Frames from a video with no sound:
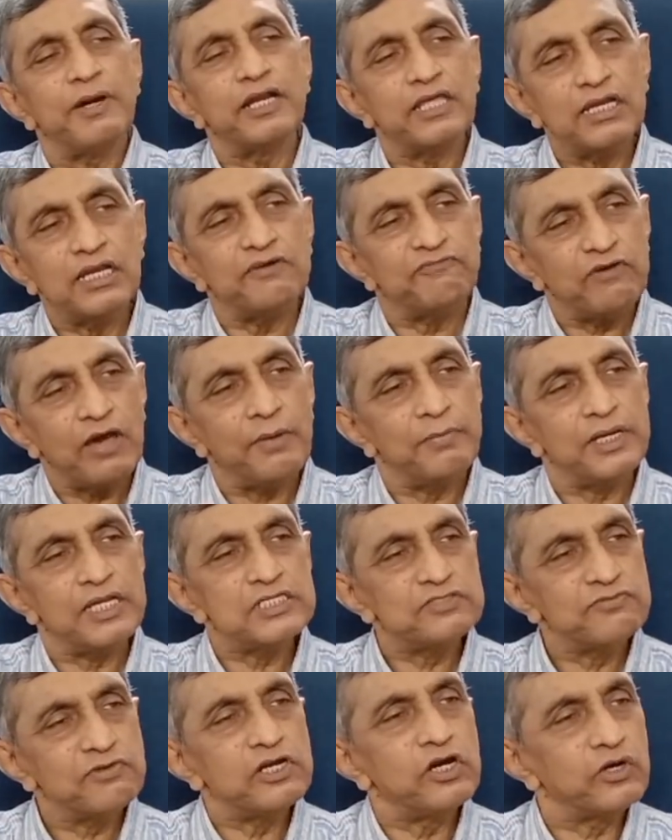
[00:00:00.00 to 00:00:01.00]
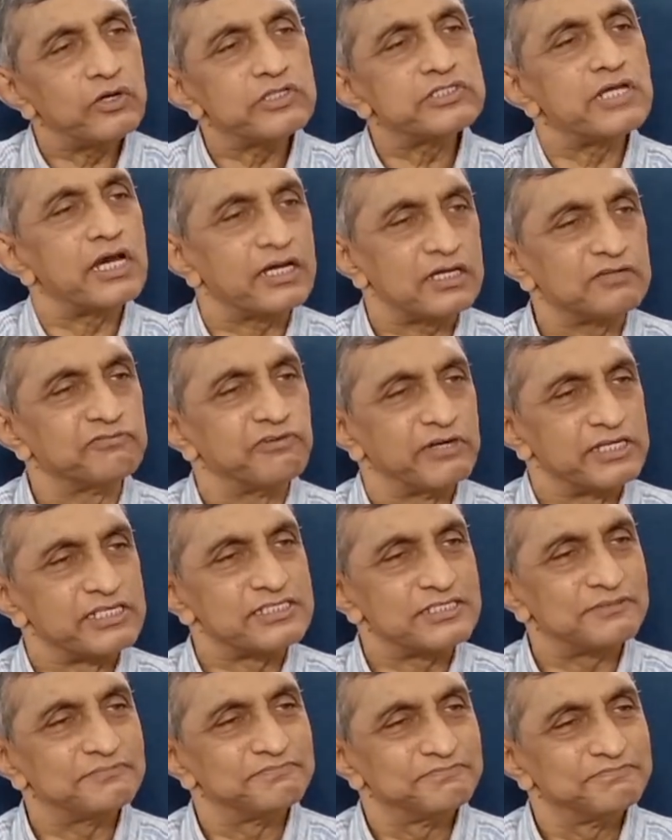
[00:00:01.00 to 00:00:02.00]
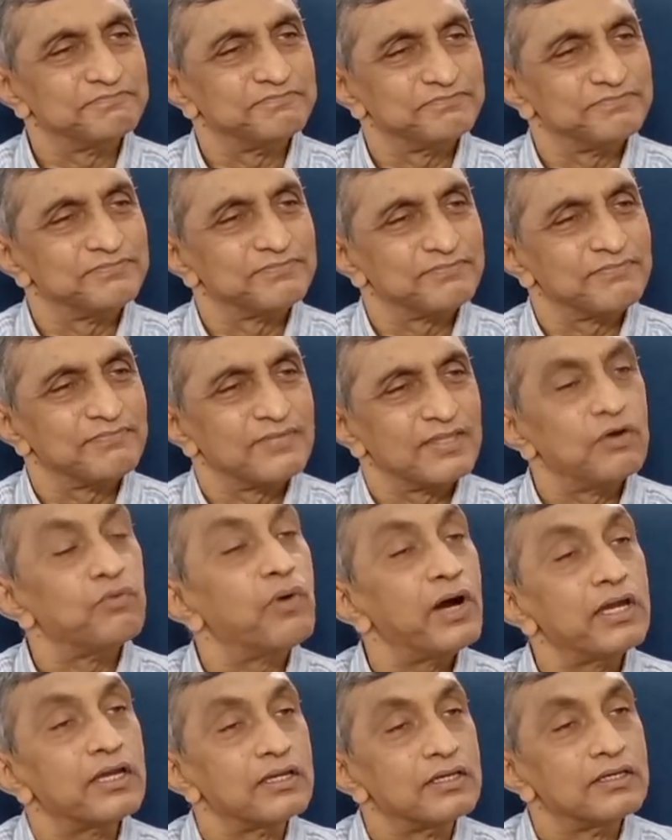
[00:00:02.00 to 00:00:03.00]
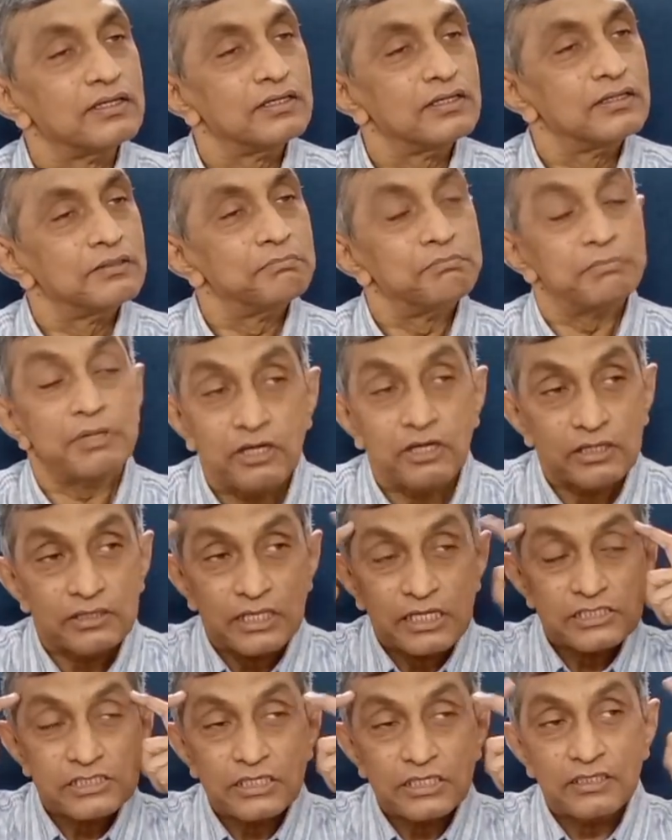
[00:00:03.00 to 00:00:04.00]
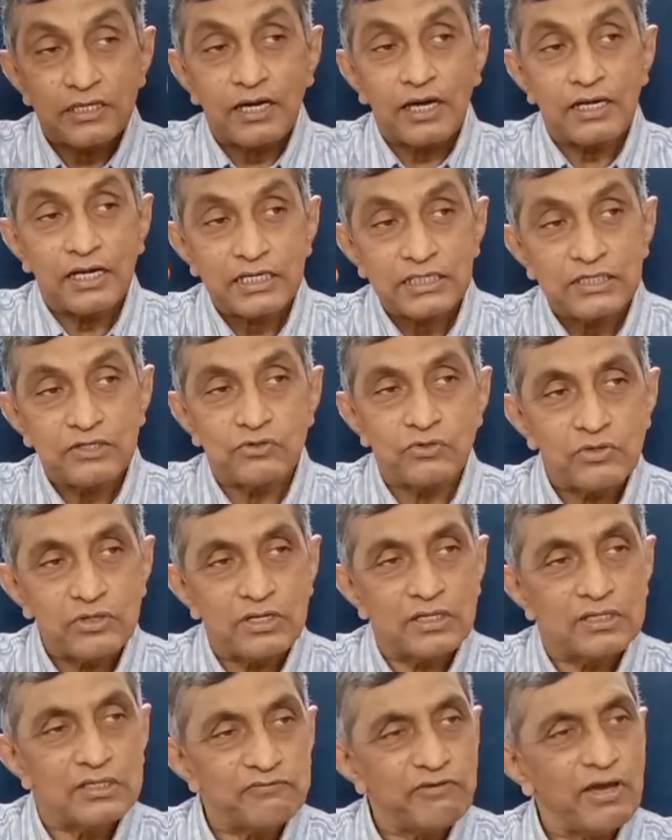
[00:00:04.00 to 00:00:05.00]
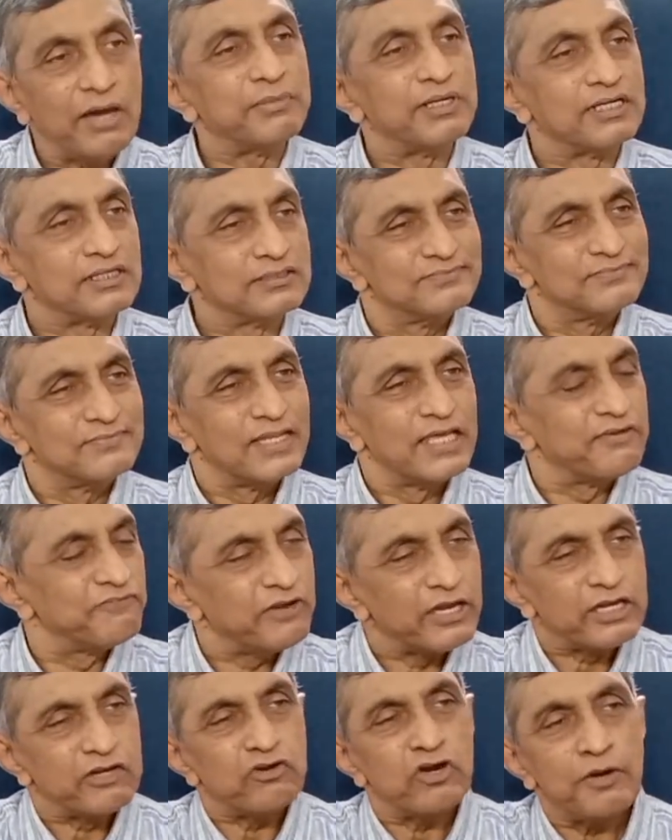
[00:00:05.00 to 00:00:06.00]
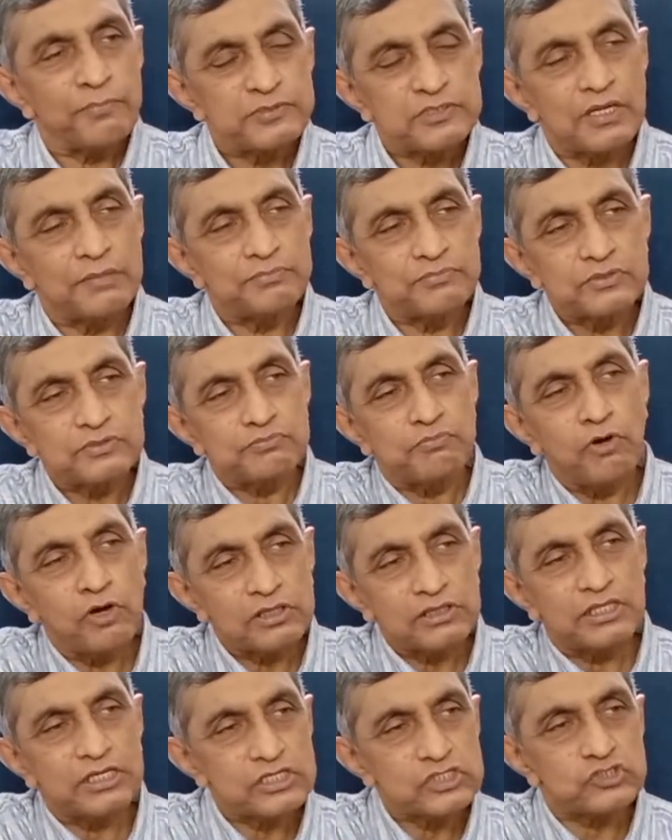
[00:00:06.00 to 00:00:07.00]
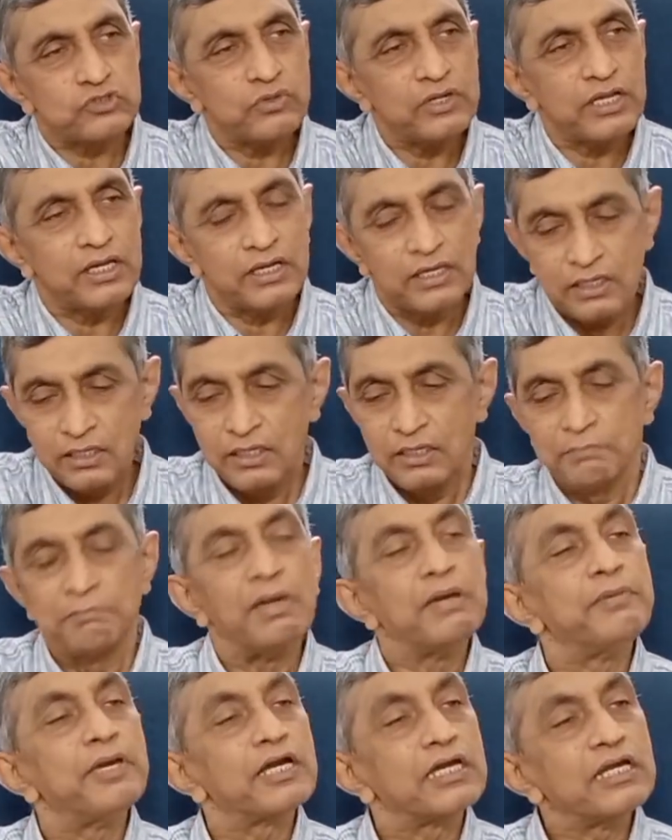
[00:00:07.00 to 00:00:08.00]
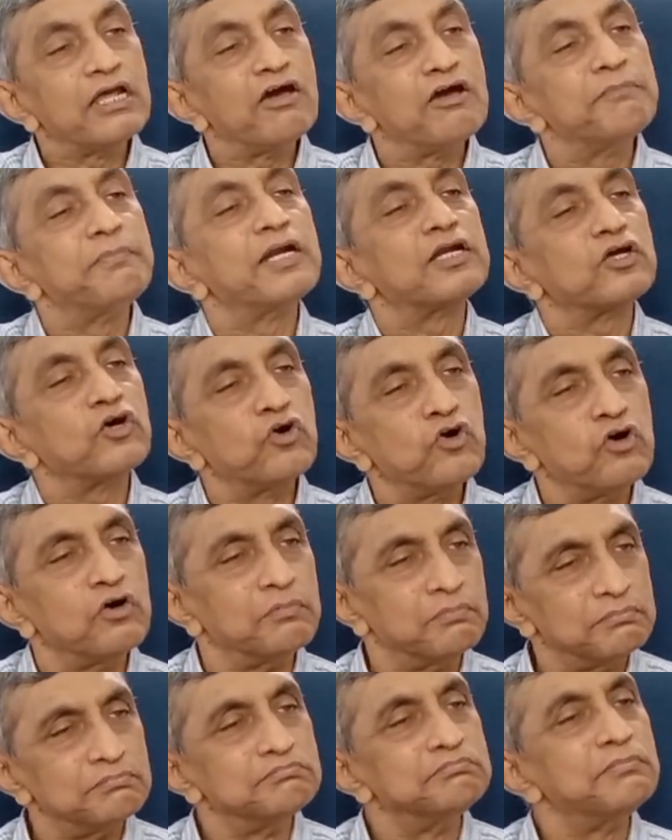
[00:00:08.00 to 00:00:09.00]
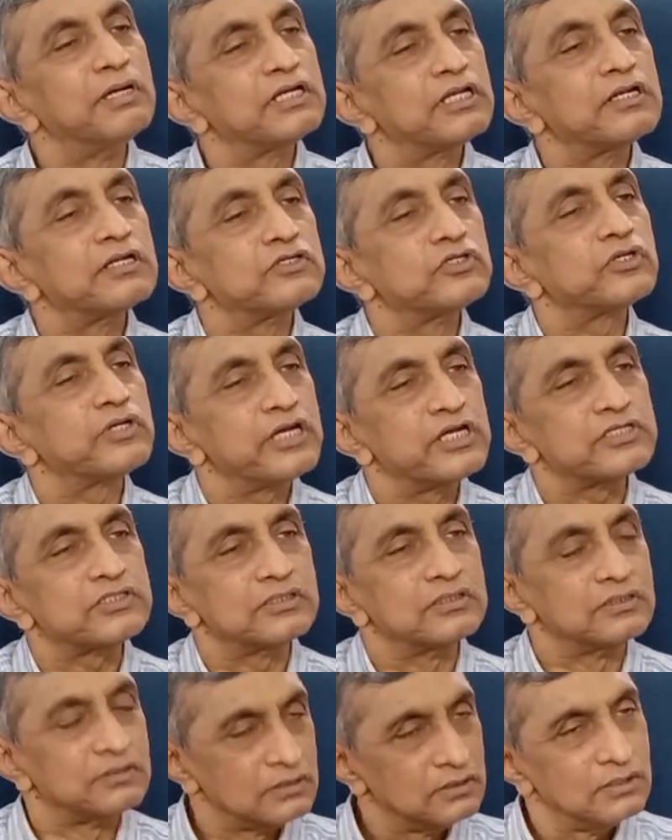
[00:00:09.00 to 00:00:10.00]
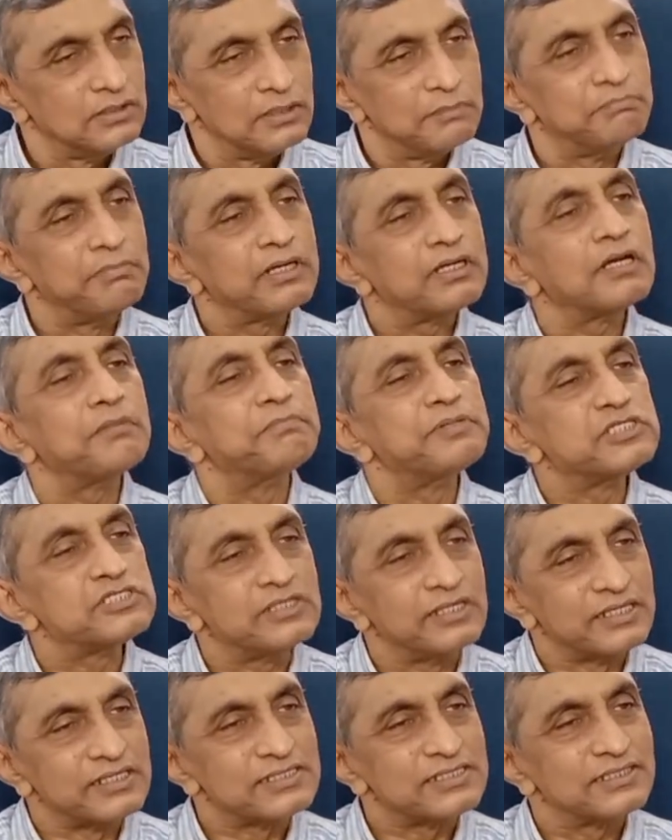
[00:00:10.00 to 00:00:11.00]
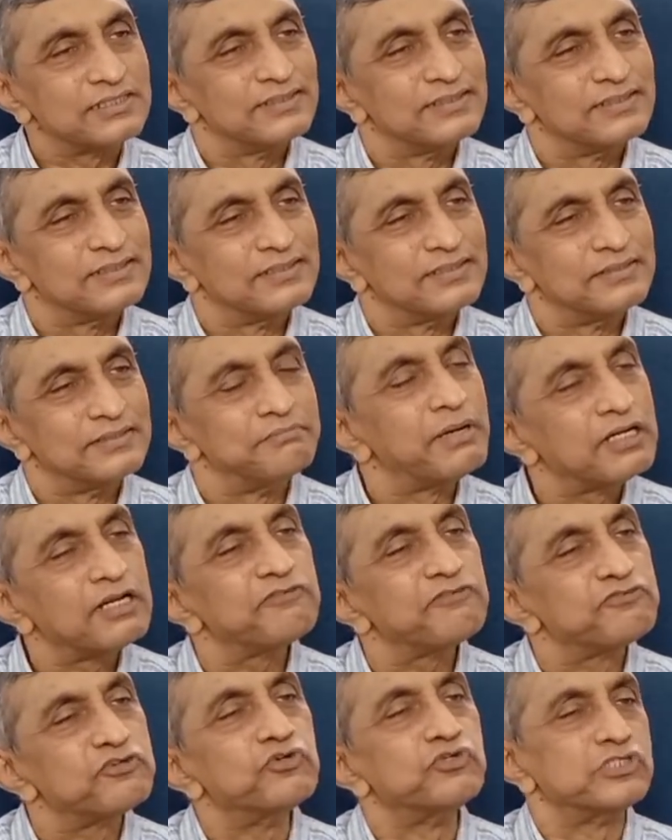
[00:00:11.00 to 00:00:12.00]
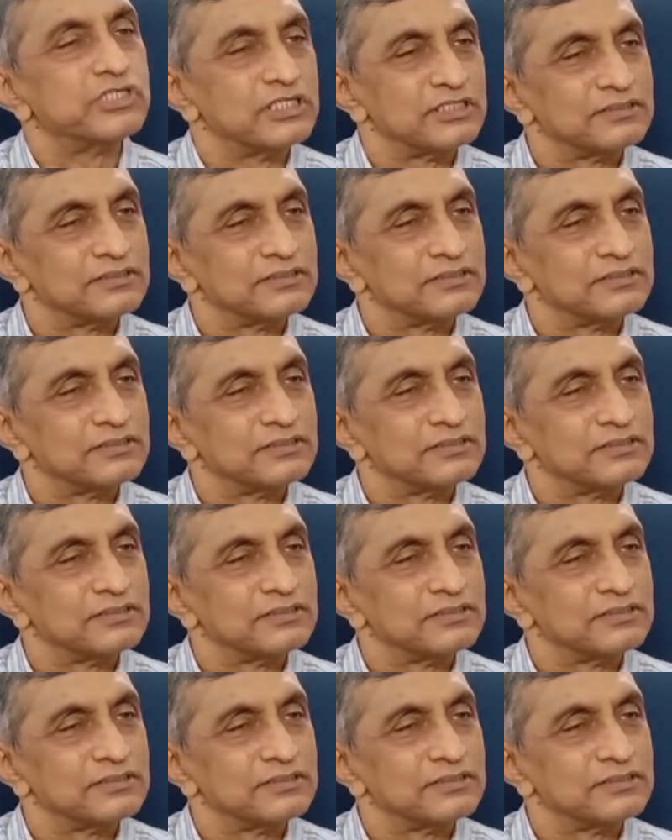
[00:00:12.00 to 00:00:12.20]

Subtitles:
in a family is willing to sacrifice. Why? Because they see the collective good of the family. If I give up some small things today, maybe I can have a better home, better education, better business, better future.